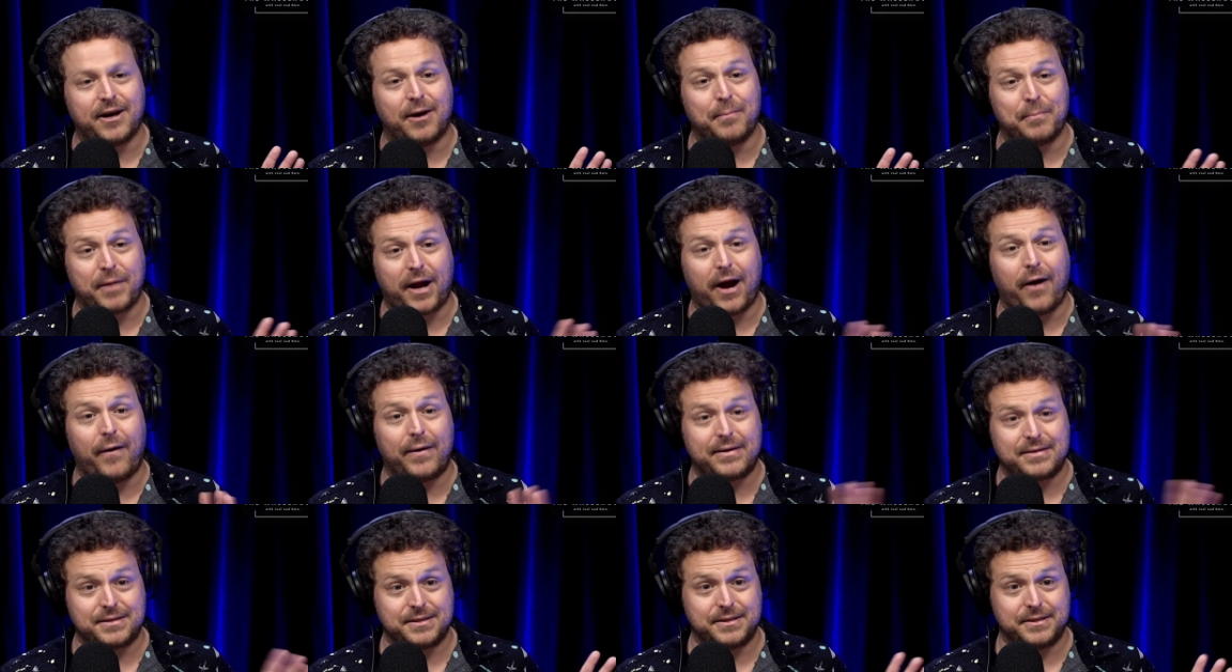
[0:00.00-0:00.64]
I'm
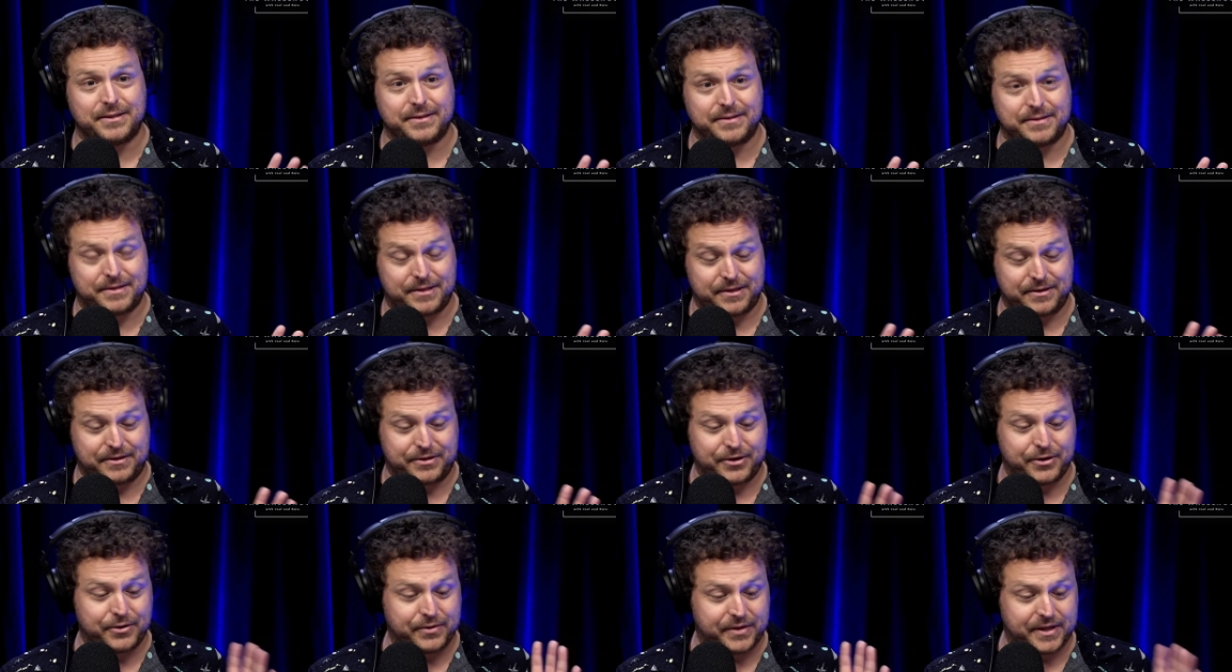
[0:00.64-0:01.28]
going to to
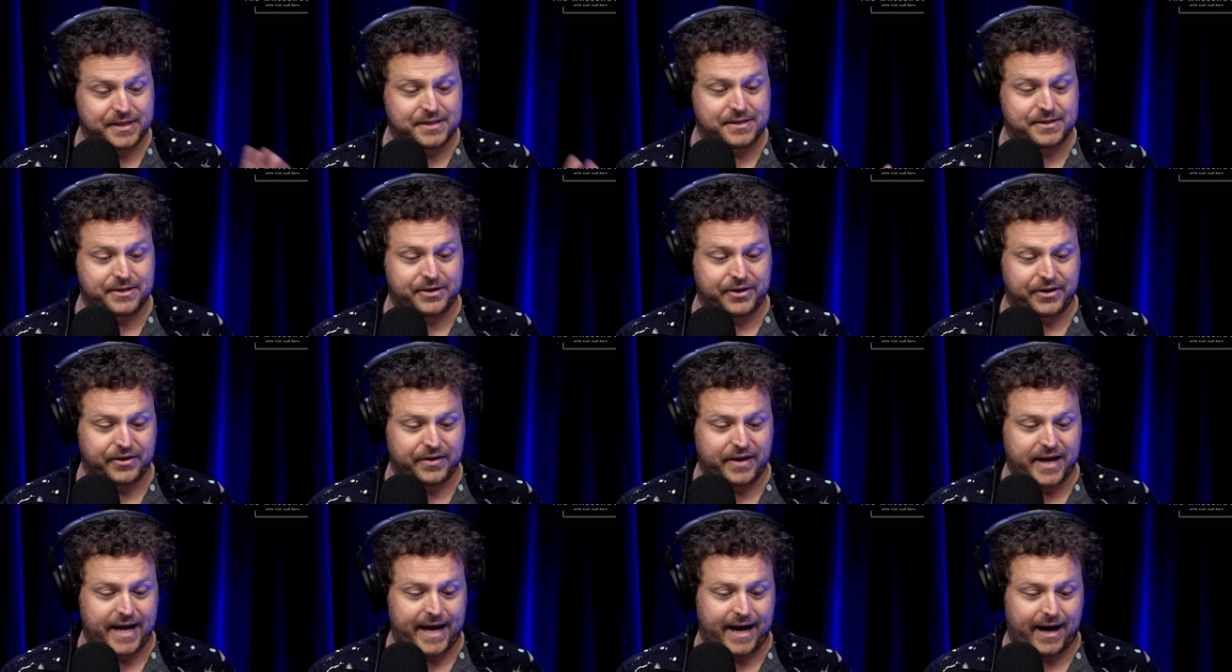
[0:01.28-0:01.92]
do this to
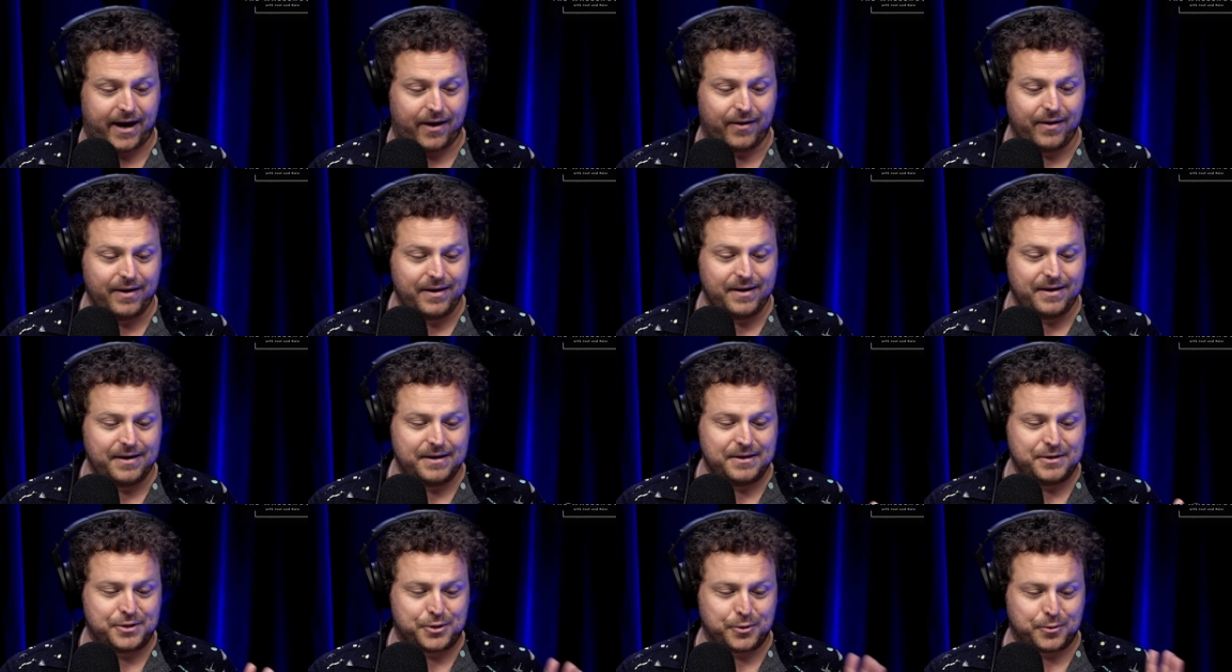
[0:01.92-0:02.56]
you now.
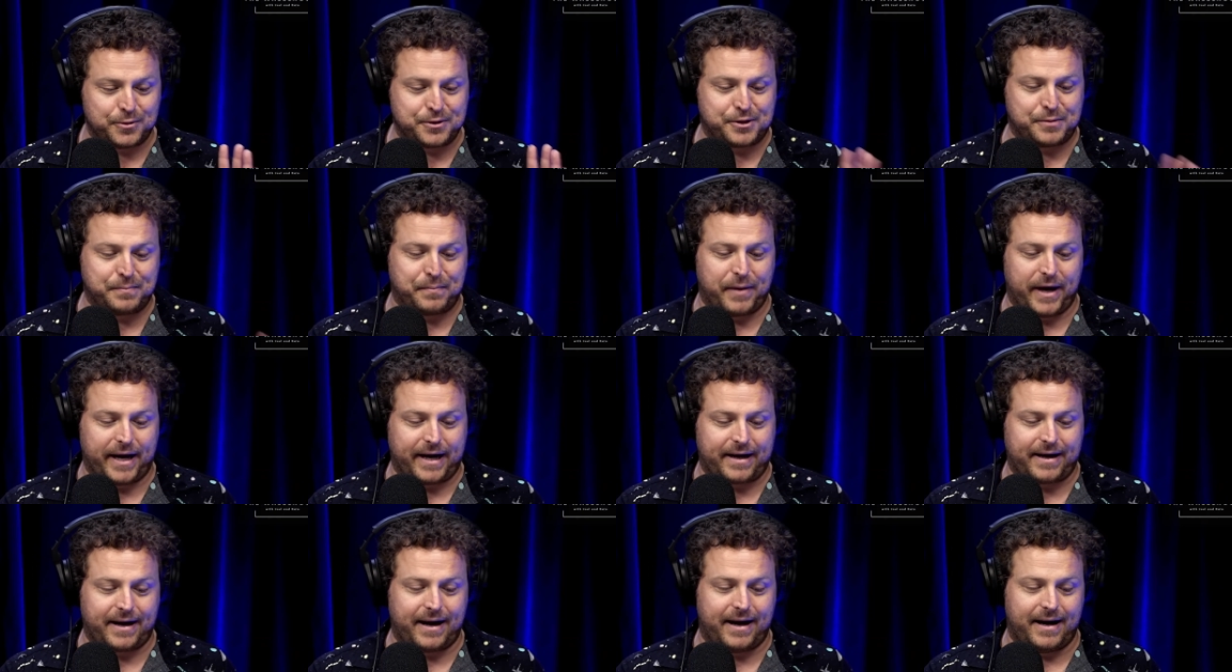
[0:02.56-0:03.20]
Georgia
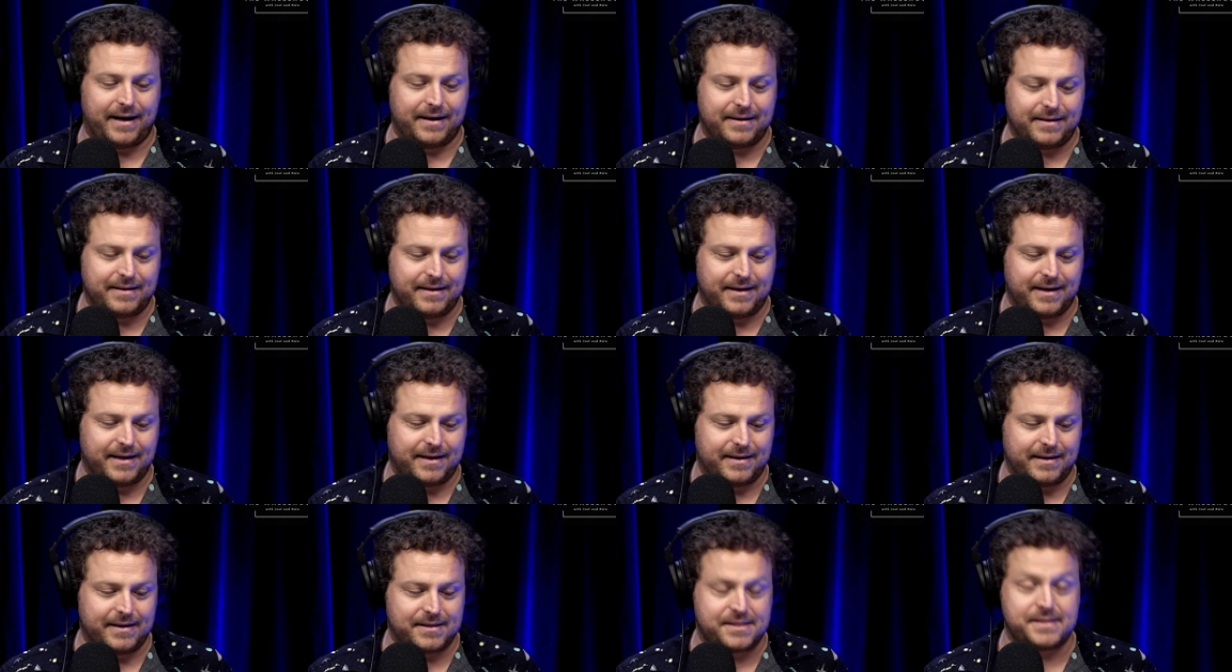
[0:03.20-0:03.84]
Baker,
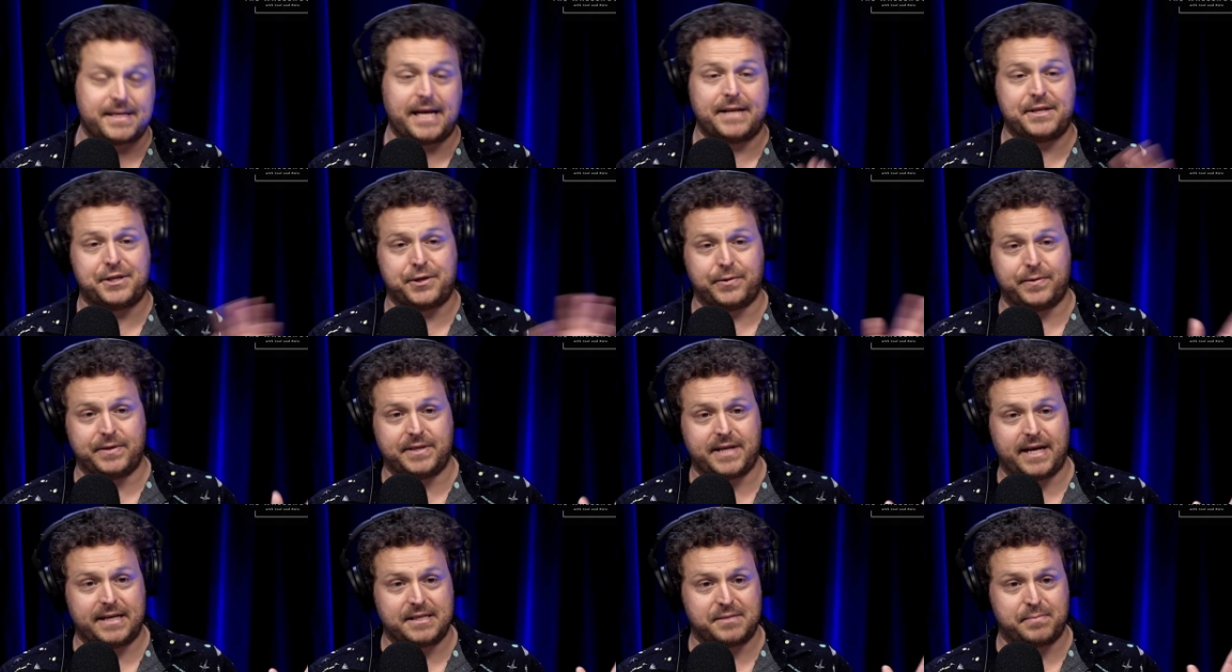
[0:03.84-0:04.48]
uh, a statue
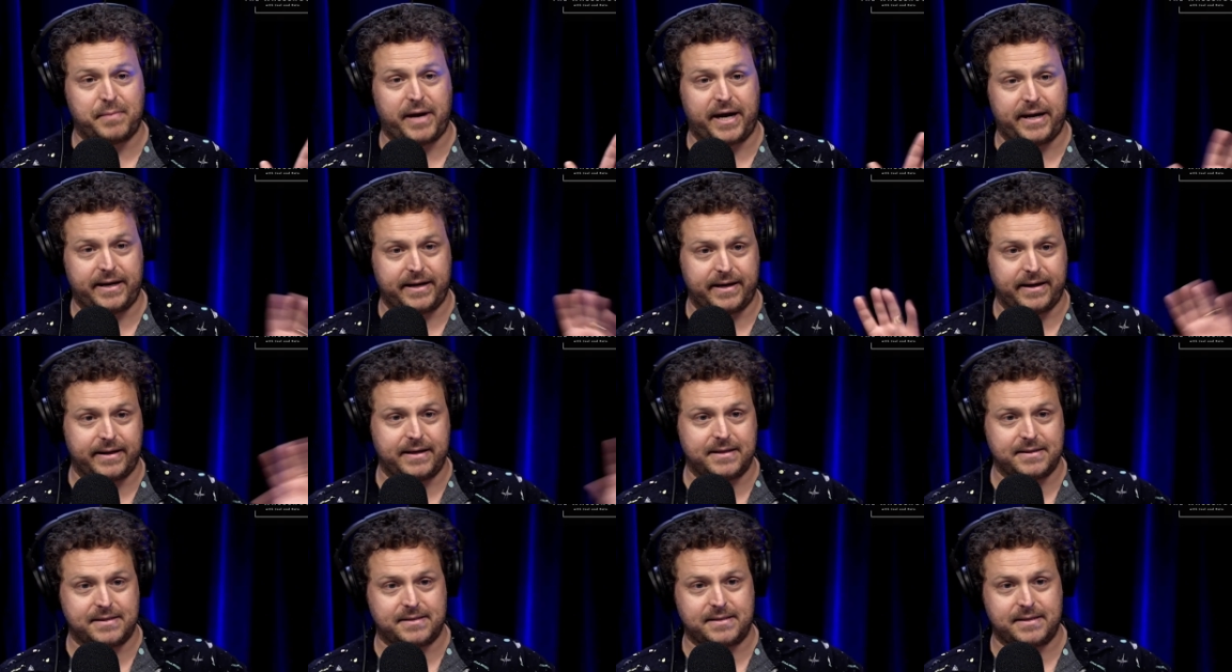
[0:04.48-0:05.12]
in Tasmania,
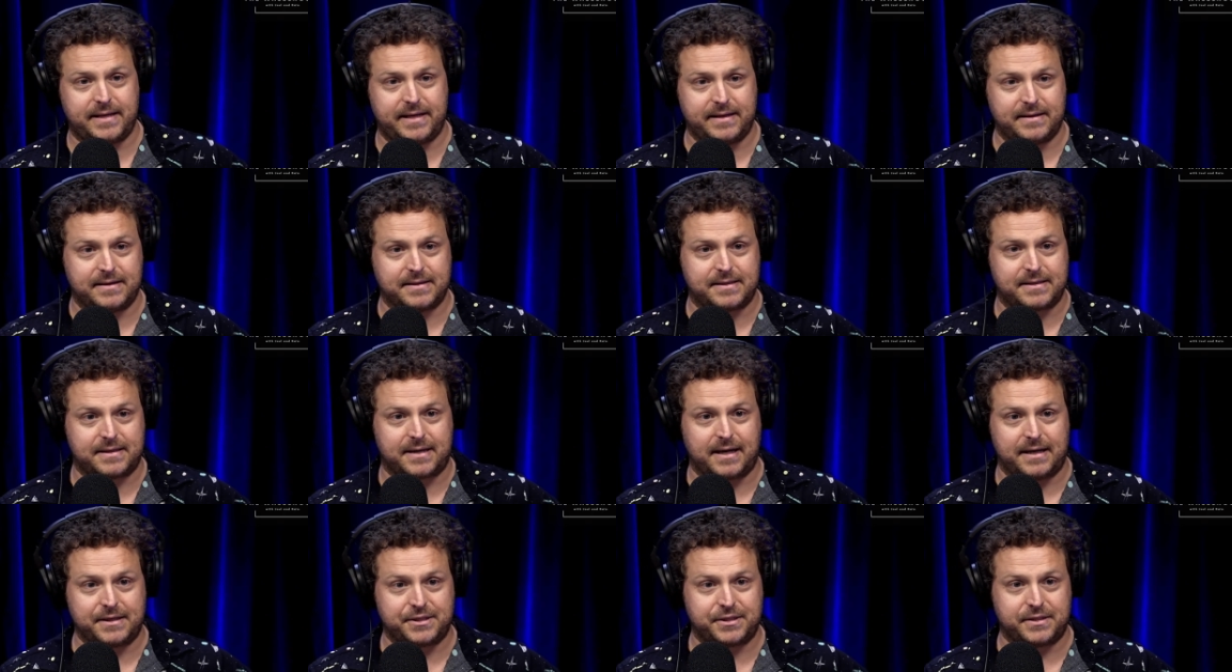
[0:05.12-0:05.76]
is in
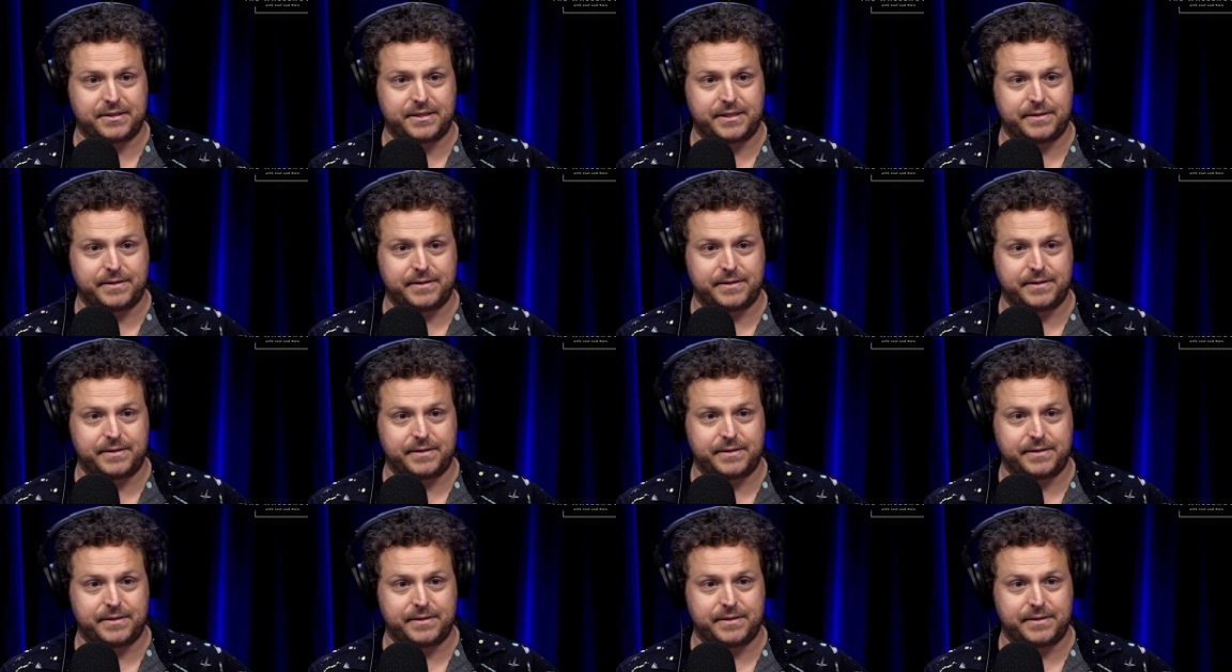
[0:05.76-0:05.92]
discussion.